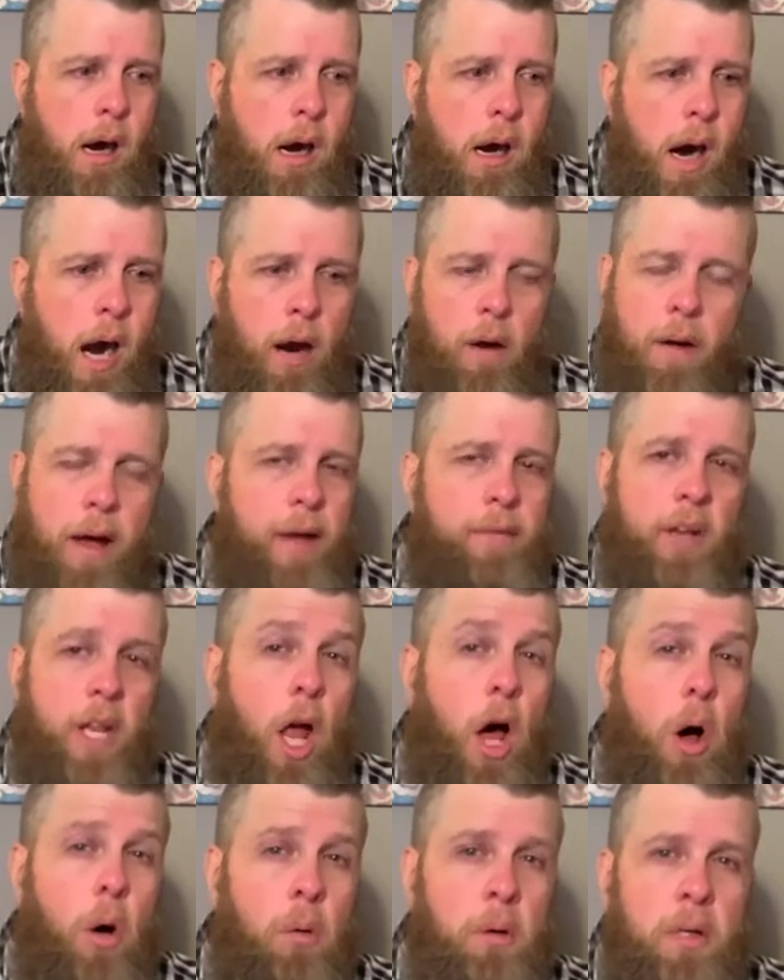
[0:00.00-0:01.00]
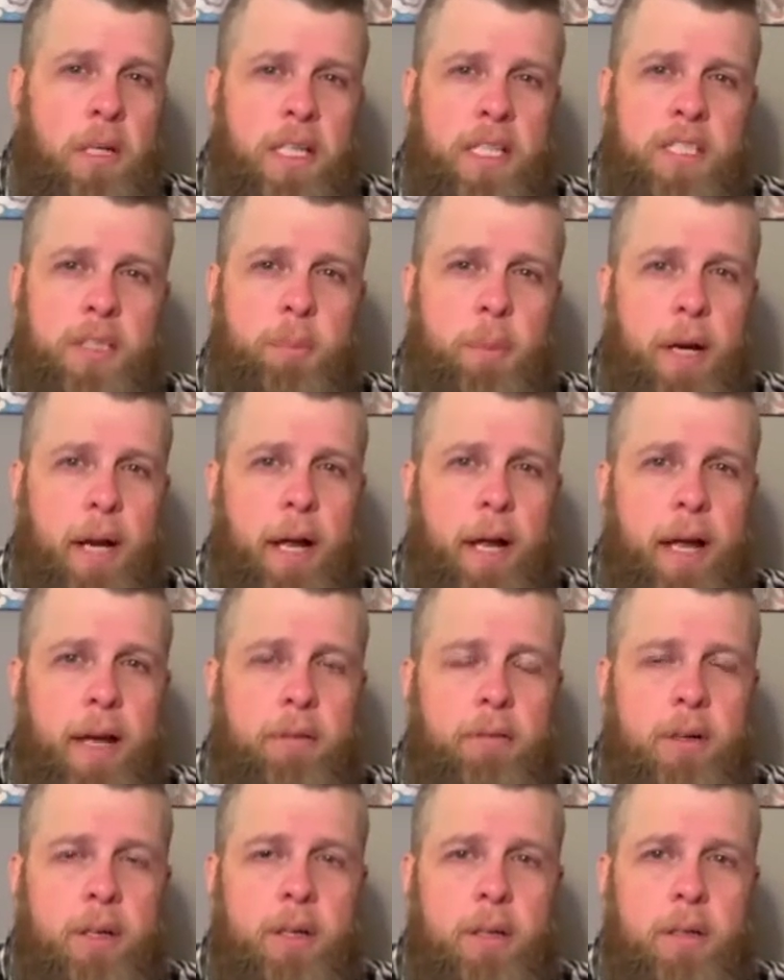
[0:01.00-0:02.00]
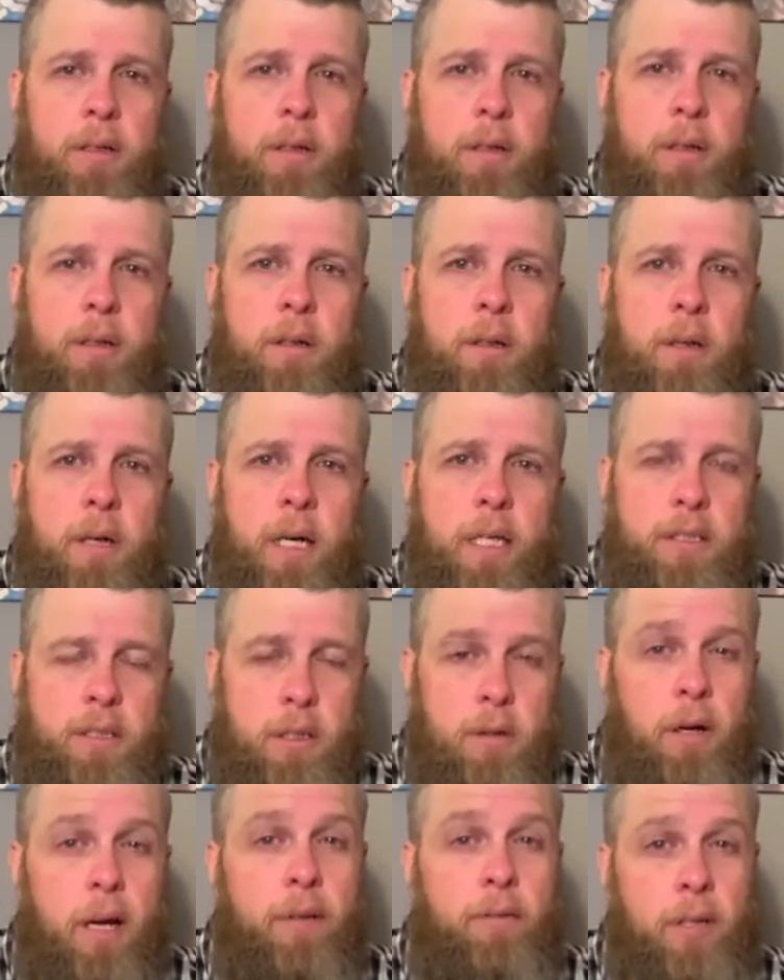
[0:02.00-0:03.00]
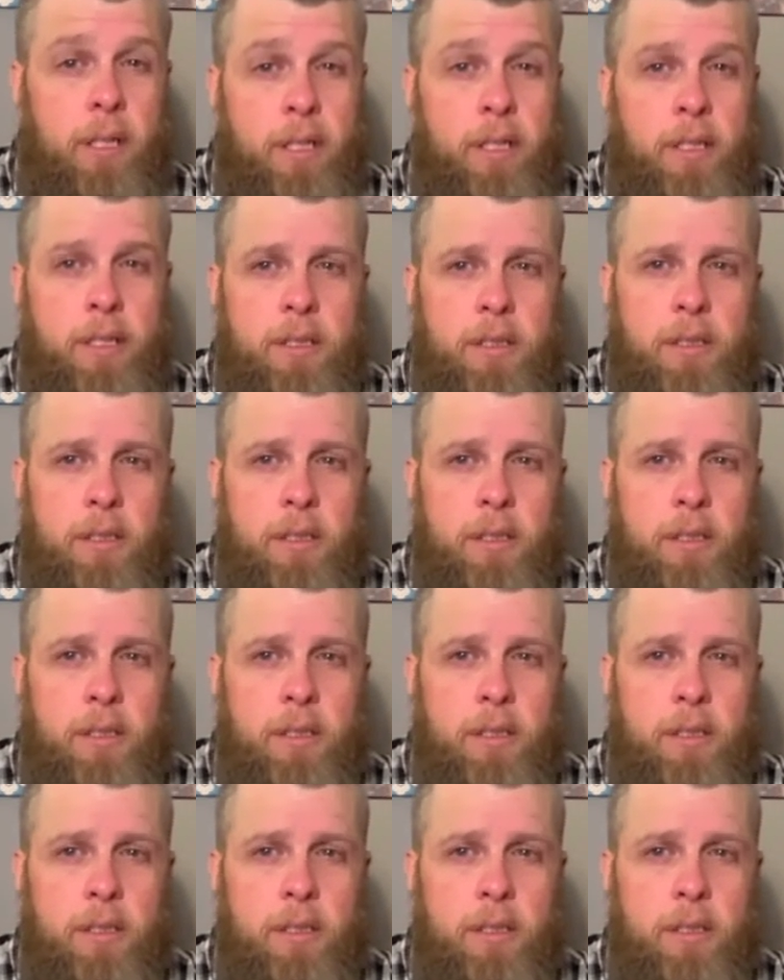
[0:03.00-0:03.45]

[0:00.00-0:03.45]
I don't have a long list, but I still have a list.